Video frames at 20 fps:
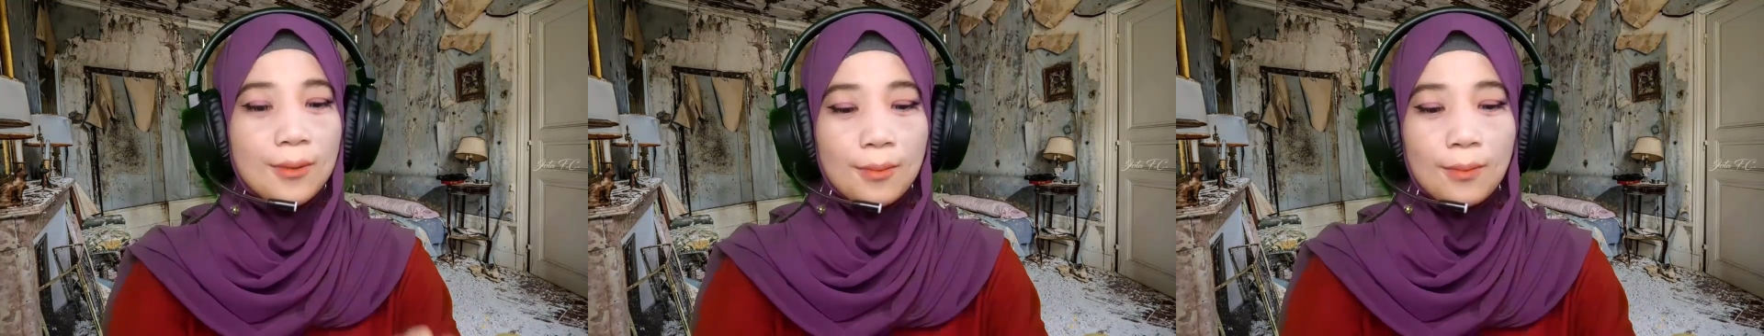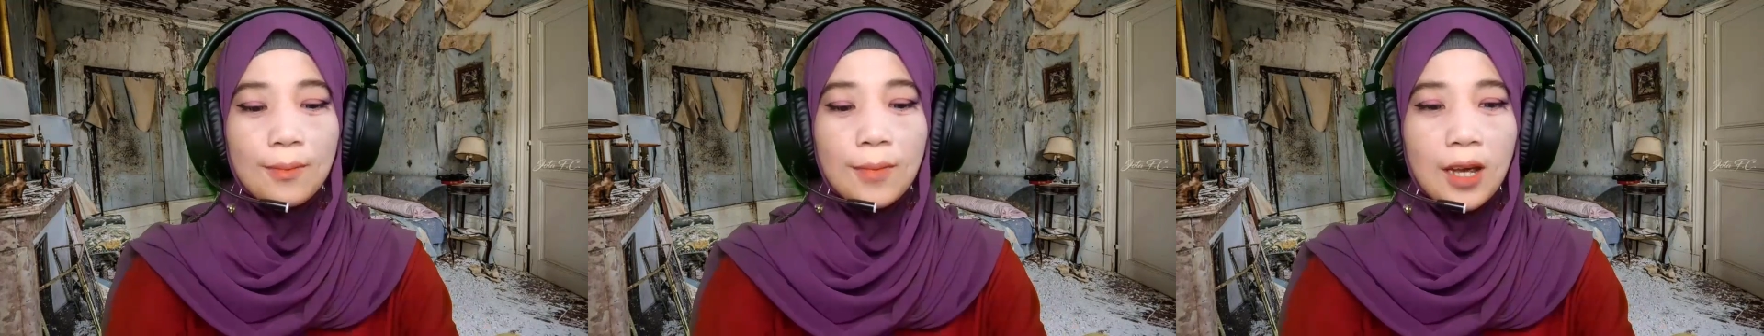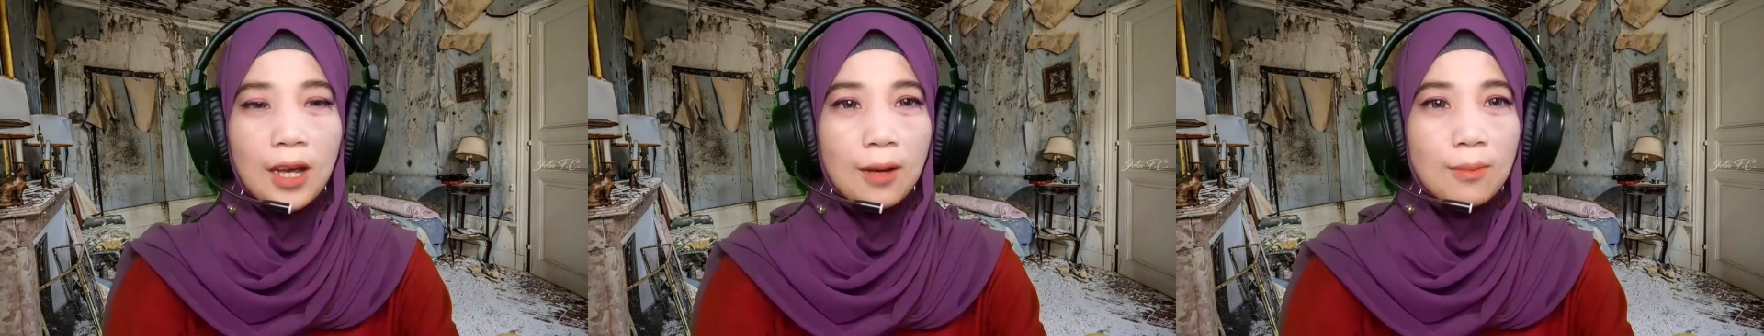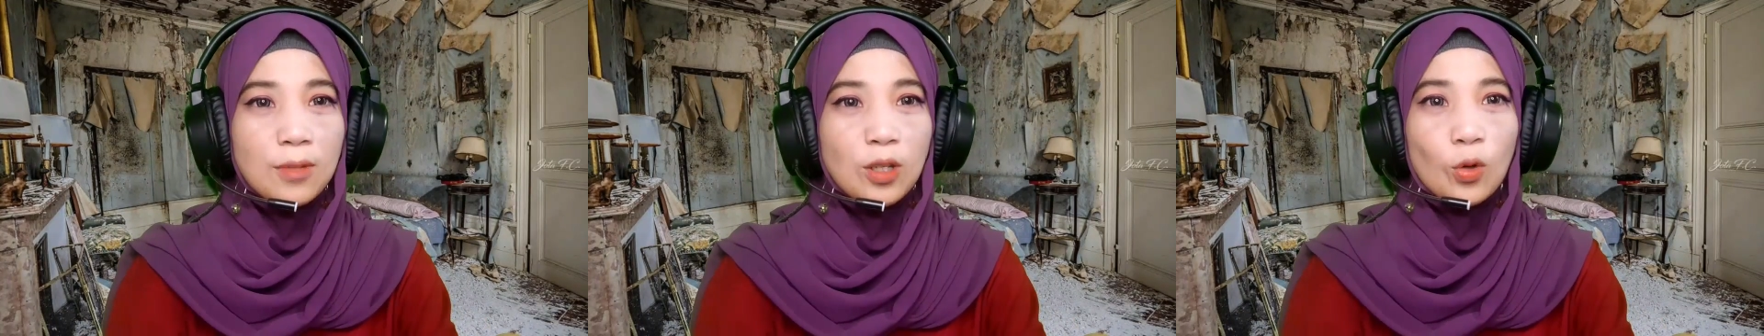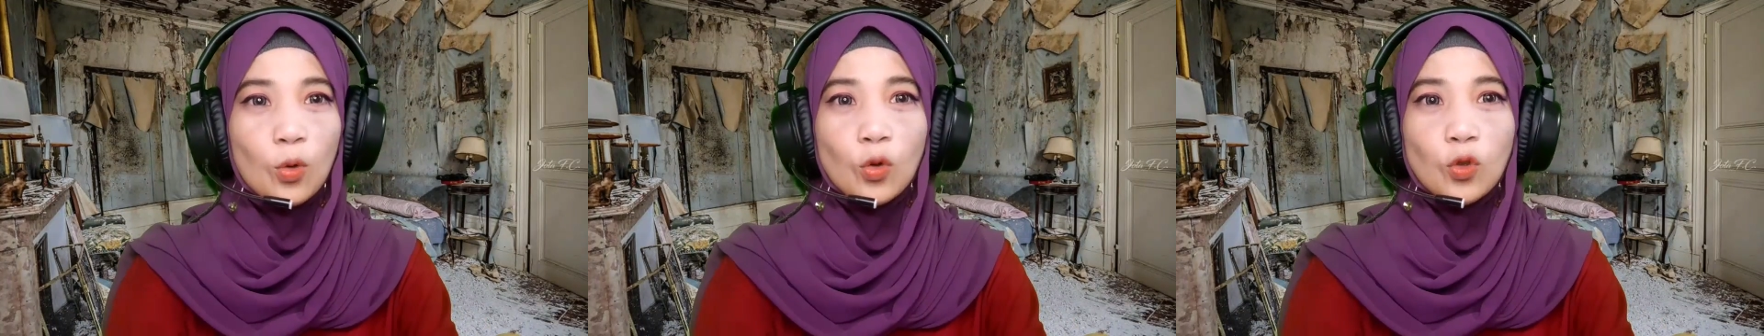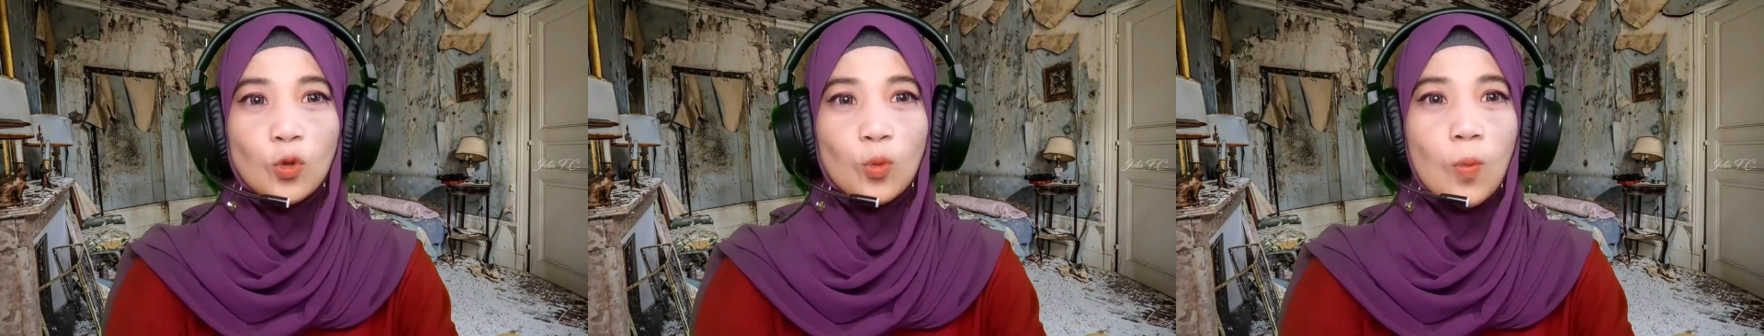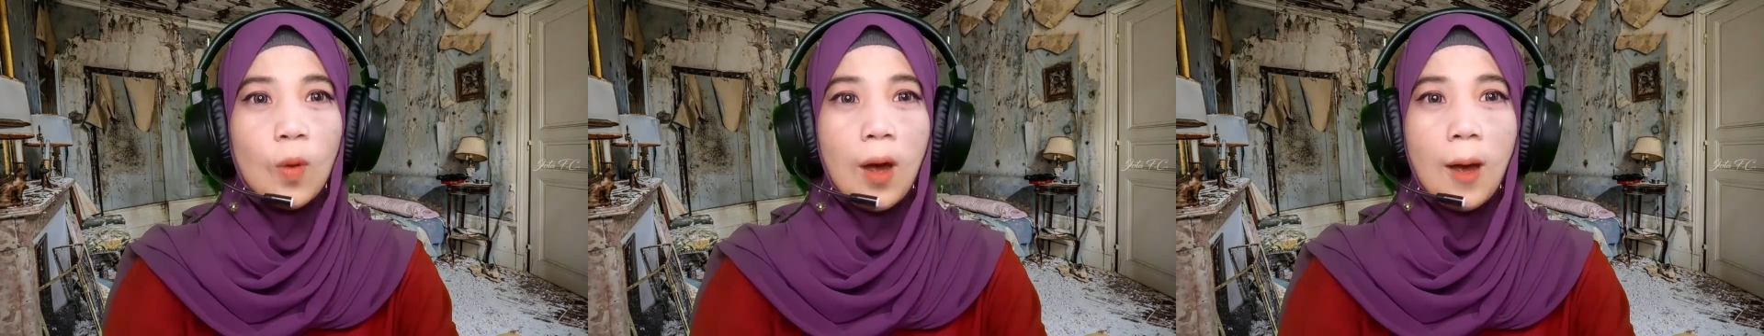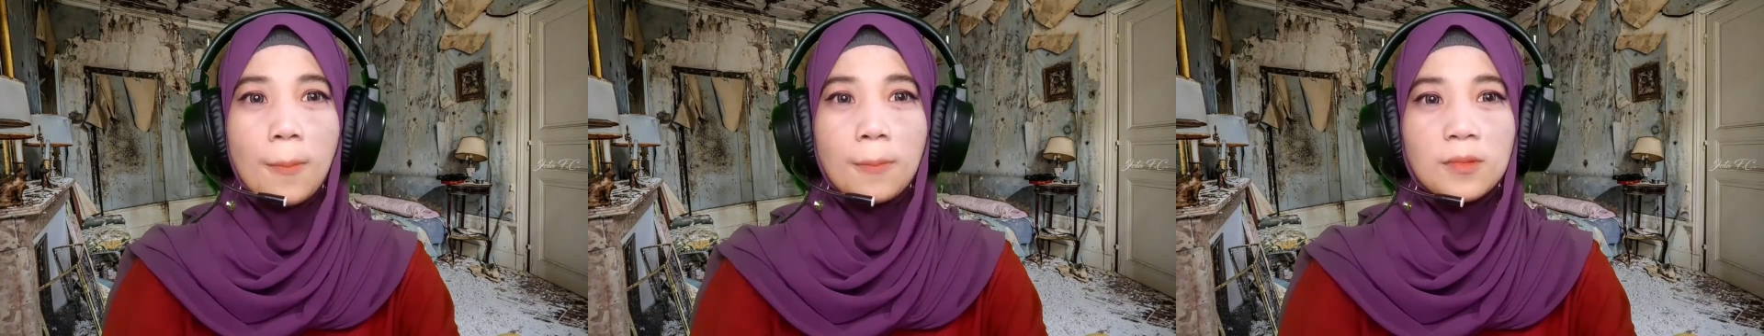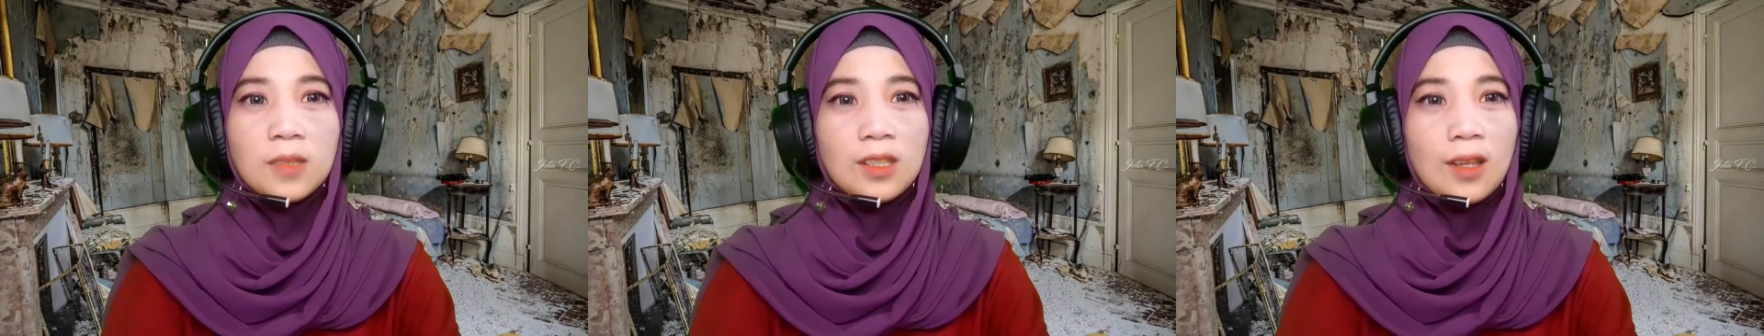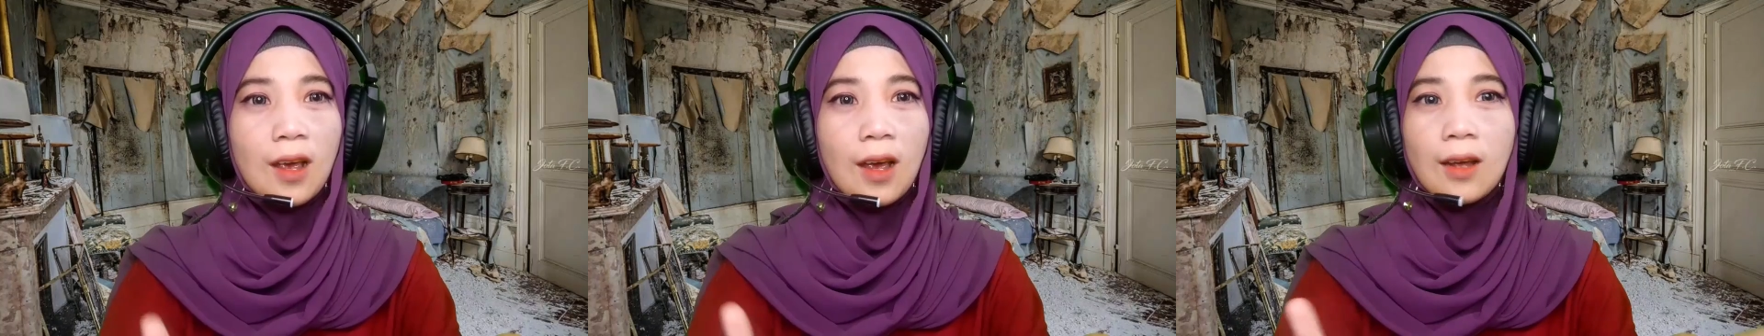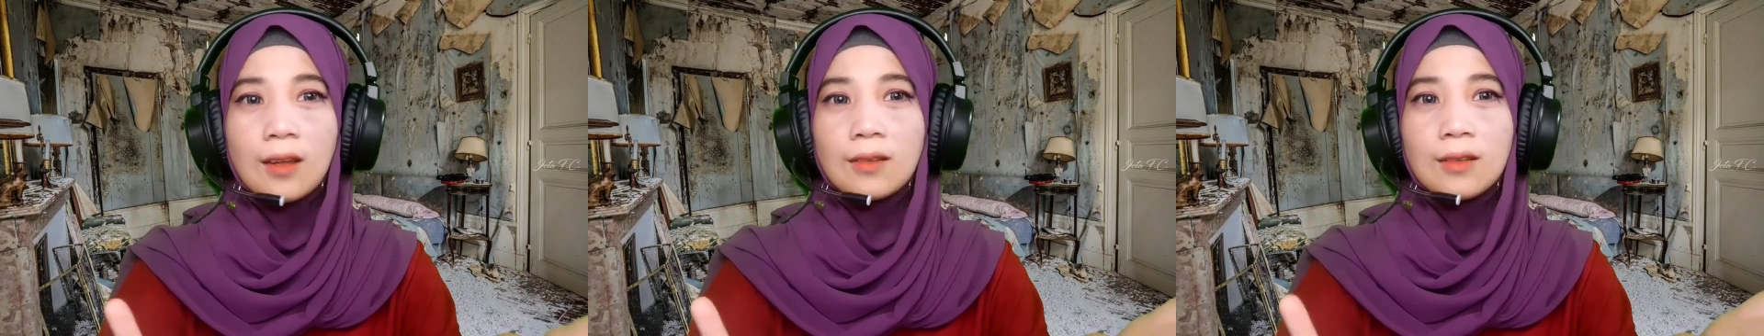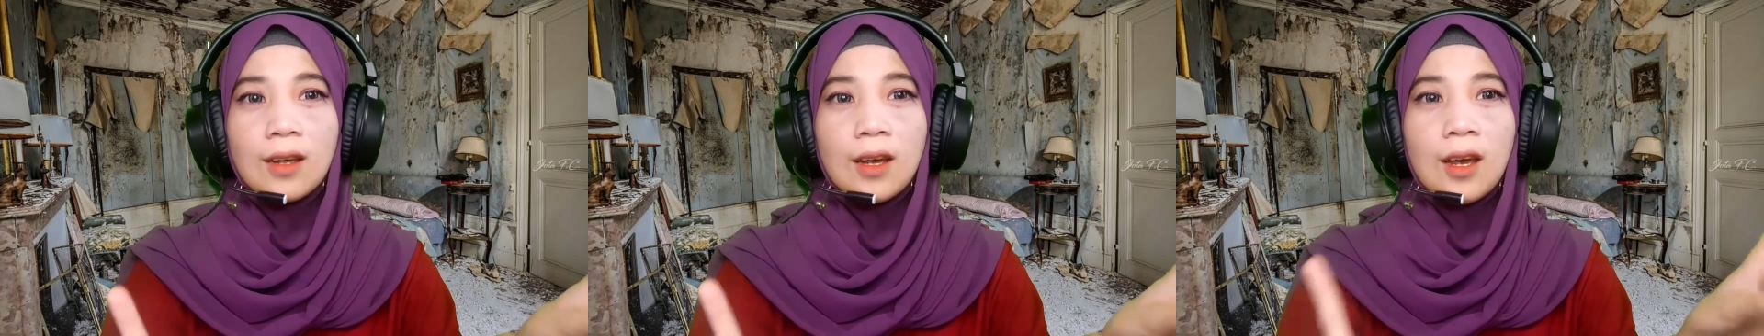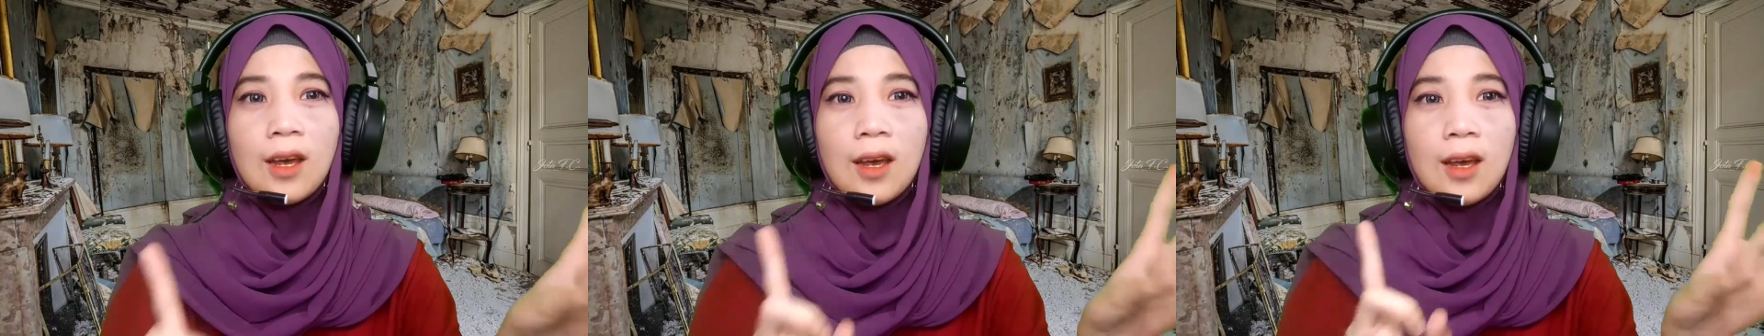mega me goosebumps, and